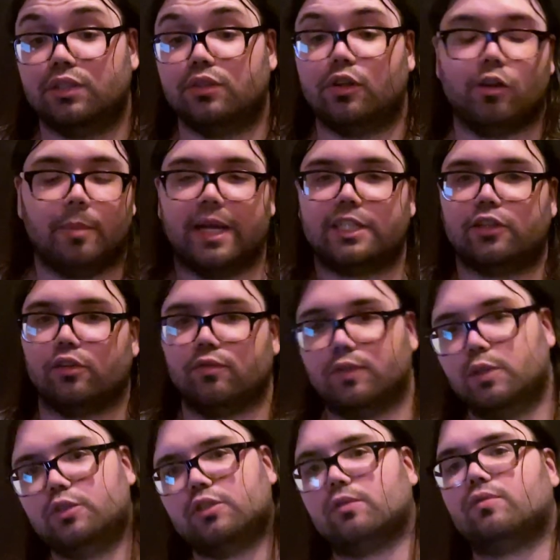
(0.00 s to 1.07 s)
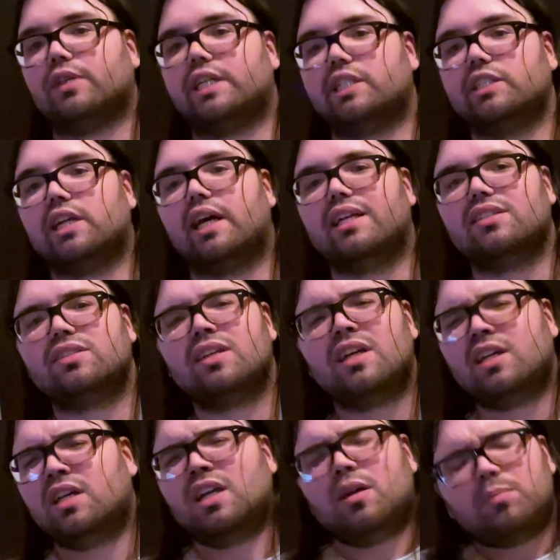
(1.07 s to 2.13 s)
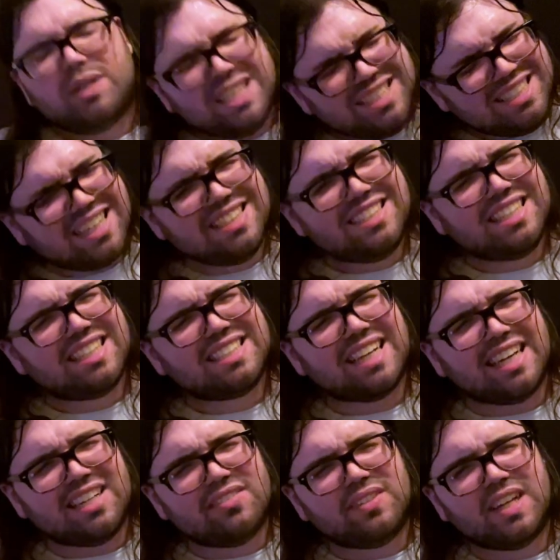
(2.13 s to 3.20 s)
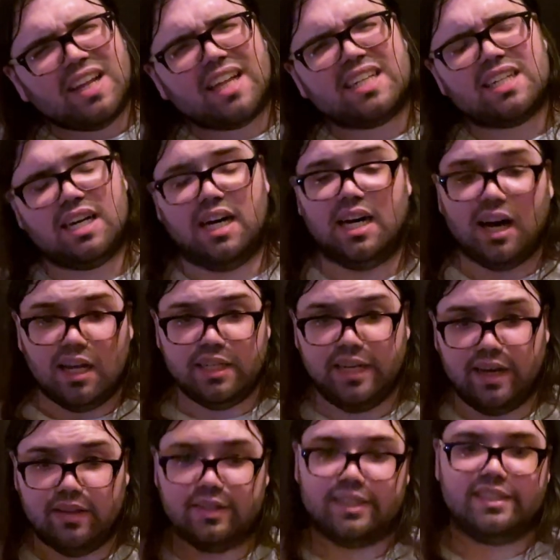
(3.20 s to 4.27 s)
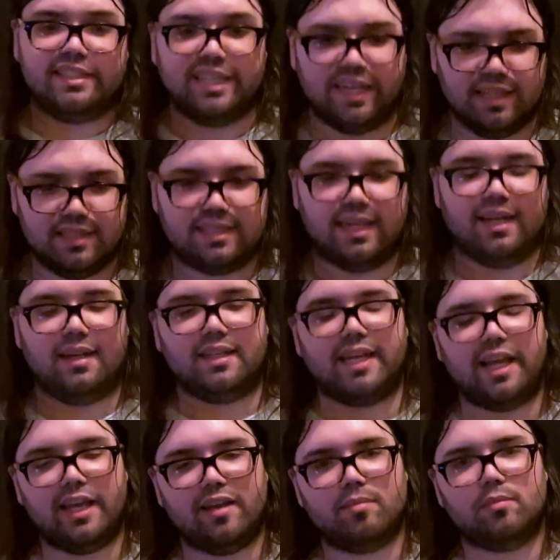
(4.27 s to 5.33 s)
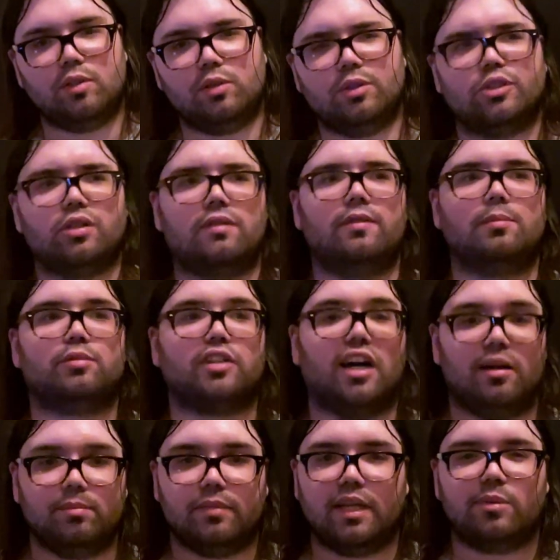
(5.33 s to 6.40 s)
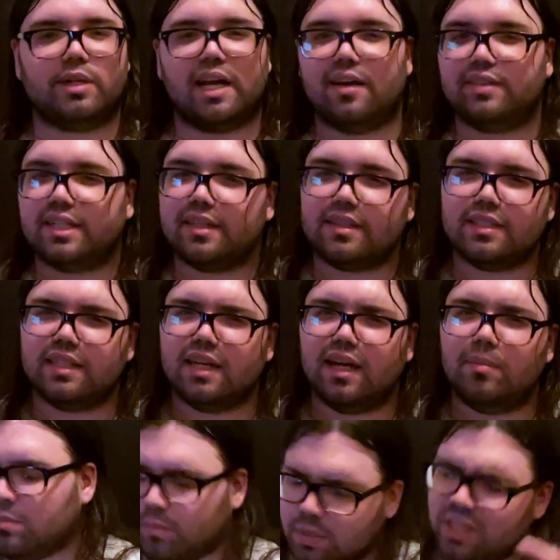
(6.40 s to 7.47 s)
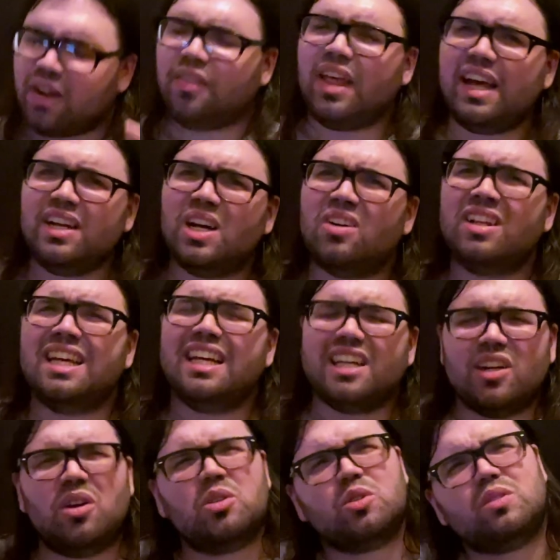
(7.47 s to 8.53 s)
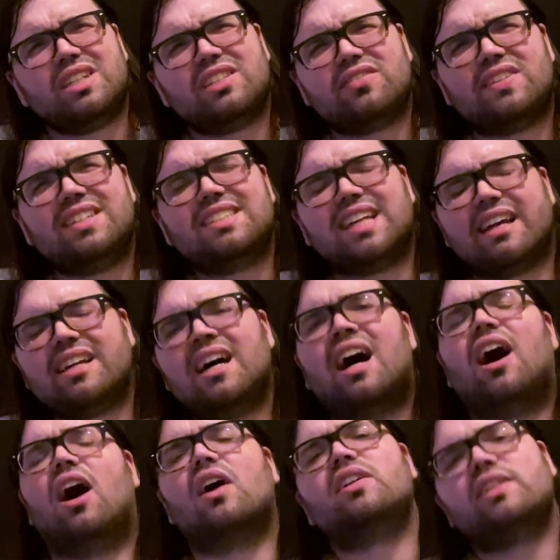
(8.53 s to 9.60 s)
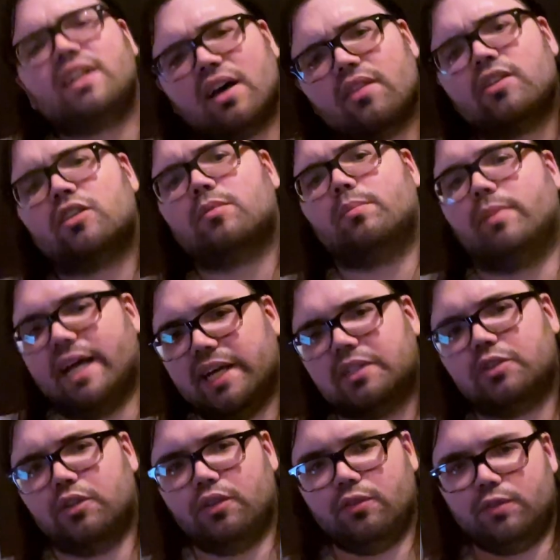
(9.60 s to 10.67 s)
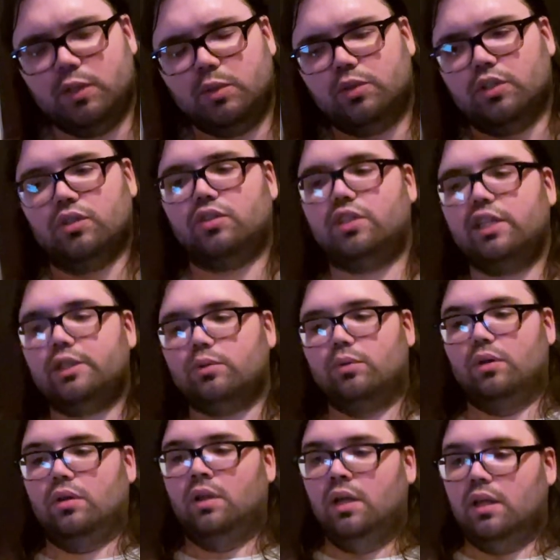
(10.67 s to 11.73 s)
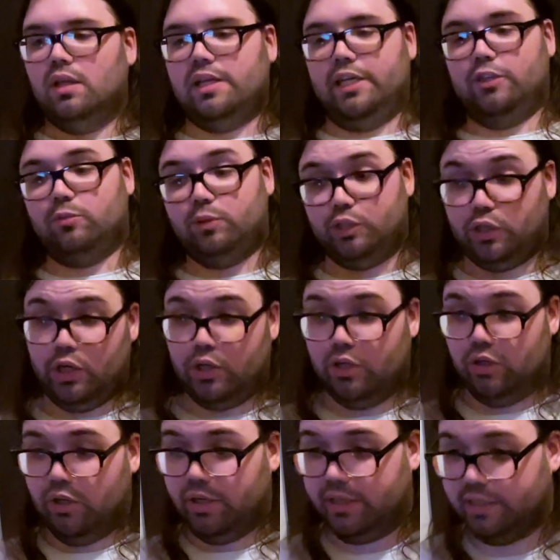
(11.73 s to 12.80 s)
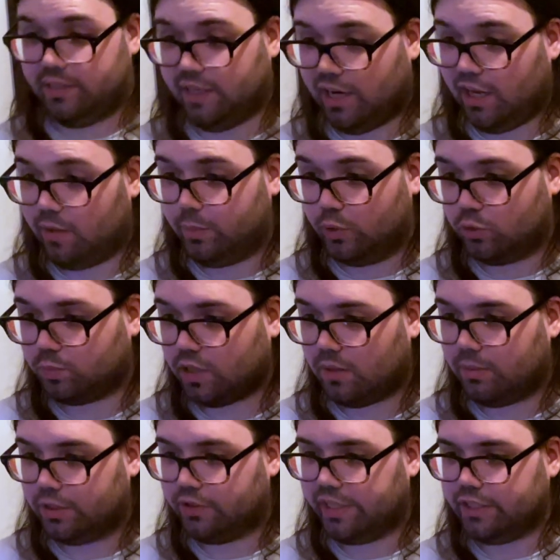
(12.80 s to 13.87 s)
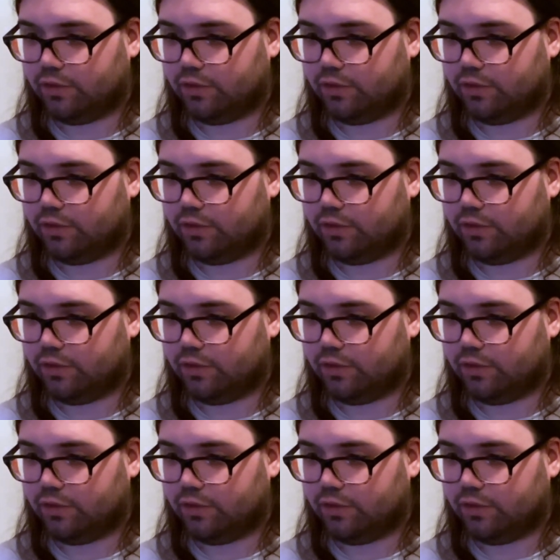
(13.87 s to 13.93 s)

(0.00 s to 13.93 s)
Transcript: to the Back to the Future franchise, but it does just kind of feel like another Telltale game, which was sort of a problem they were having at the time. But on that note, it also just feels like another Back to the Future sequel. Like, sure, at the time it was probably great to